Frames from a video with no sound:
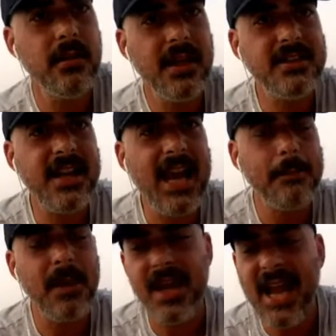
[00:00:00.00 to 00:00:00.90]
He's an 8,
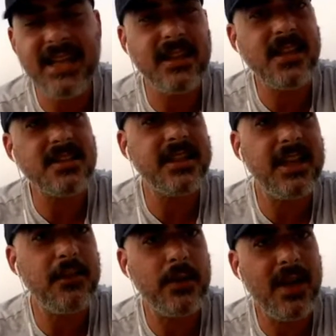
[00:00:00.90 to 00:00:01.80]
but an 8 that doesn't
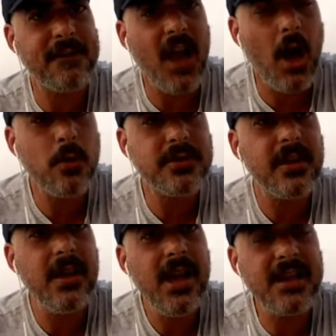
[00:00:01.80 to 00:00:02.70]
give you enough goals,
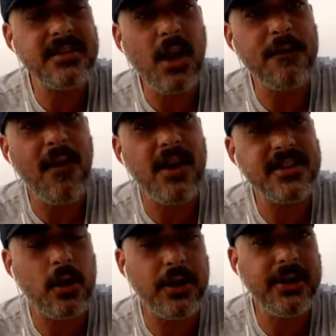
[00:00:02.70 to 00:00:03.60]
and so far
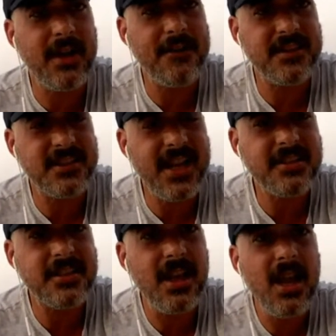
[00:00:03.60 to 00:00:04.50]
hasn't got you enough
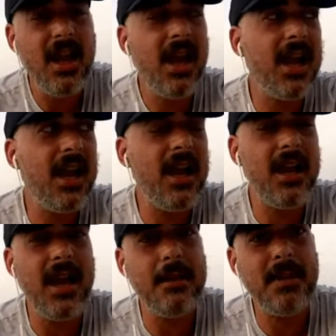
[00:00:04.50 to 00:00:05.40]
assists.
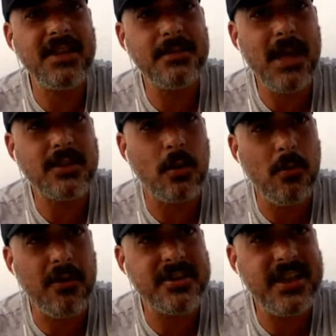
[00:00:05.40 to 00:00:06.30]
And Mason Mount's got
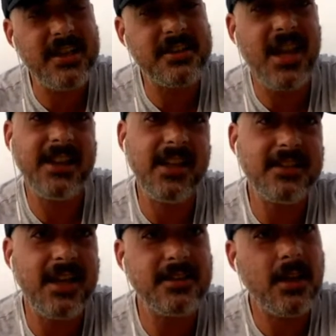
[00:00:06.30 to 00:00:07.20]
more assists. And yes,
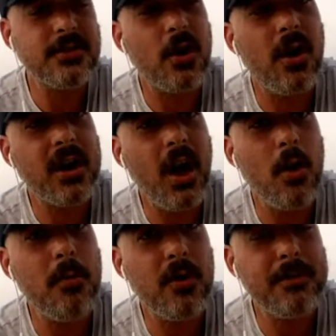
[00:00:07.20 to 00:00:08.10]
Enzo's got a
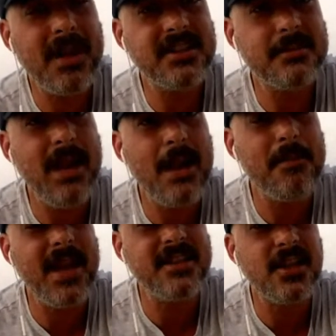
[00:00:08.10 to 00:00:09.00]
goal more than Mason Mount,
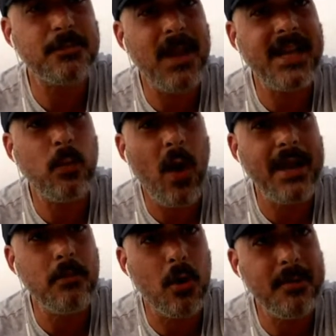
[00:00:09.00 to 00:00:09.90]
but Enzo's played way
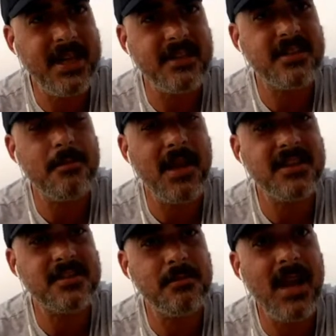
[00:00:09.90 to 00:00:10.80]
more minutes than
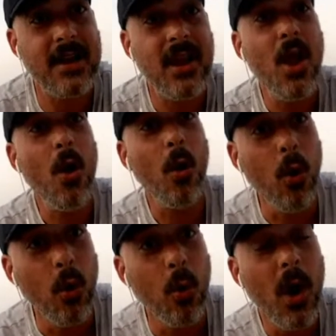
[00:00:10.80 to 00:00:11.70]
Mason Mount.
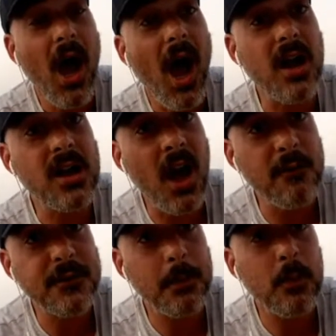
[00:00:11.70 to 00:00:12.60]
Ooh,
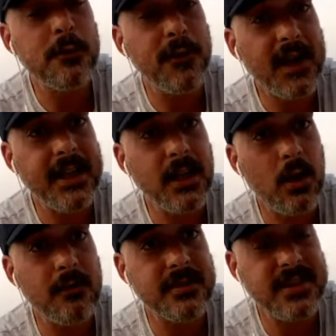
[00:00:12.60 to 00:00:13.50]
uncomfortable fucking
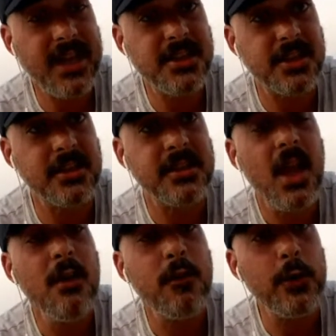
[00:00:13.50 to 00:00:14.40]
conversations
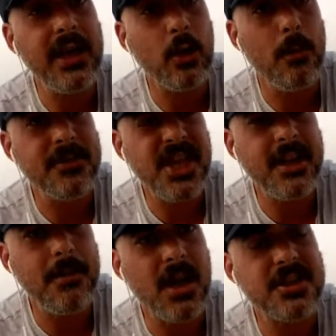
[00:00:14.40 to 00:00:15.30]
for all you little
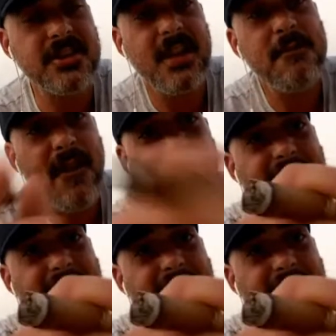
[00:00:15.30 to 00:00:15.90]
gender merchants. And funny